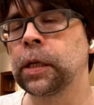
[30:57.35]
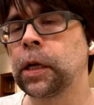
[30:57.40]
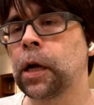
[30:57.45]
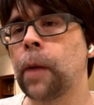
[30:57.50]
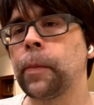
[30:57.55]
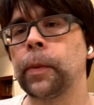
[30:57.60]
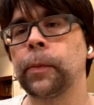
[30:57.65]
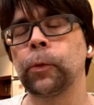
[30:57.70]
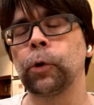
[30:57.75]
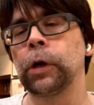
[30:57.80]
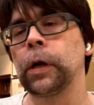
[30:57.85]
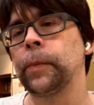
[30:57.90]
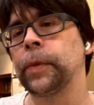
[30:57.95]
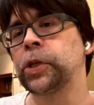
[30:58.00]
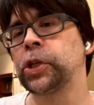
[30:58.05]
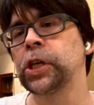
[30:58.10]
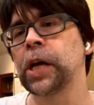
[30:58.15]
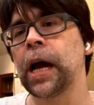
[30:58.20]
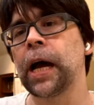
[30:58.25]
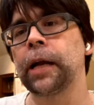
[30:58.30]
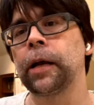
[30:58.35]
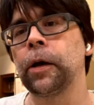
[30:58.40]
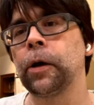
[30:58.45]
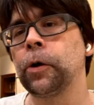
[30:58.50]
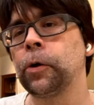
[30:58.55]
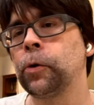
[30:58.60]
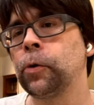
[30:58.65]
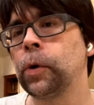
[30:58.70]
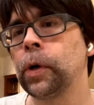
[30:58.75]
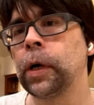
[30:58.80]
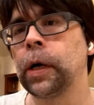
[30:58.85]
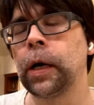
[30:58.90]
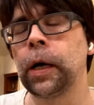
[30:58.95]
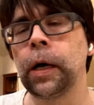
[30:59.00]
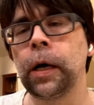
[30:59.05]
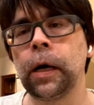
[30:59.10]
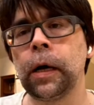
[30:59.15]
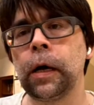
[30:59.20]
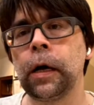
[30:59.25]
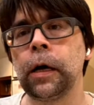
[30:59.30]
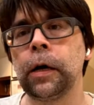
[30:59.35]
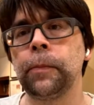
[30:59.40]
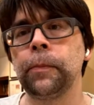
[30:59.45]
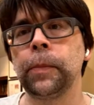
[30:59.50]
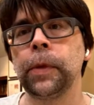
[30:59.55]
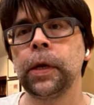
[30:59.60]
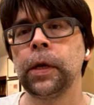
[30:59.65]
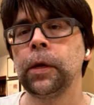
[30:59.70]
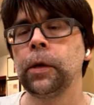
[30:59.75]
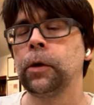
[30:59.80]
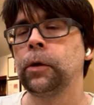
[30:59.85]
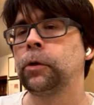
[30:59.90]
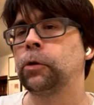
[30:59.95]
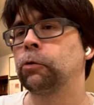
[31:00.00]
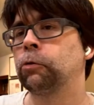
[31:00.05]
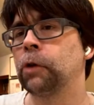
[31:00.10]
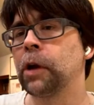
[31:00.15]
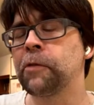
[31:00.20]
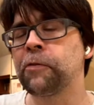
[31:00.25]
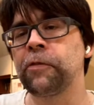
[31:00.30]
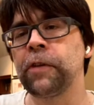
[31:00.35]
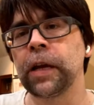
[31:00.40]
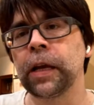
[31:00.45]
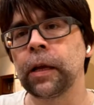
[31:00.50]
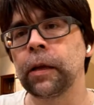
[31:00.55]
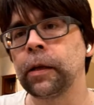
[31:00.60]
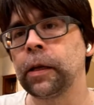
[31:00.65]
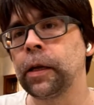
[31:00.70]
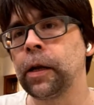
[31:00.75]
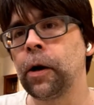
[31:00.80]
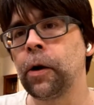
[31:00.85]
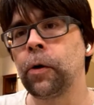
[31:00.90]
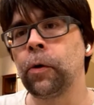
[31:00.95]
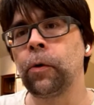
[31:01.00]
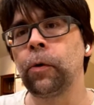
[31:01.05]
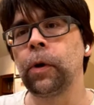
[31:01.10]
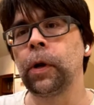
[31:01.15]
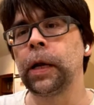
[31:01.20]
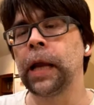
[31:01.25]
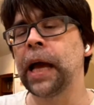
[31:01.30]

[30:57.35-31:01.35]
Carmen Maria Machado, um, terrific, you know,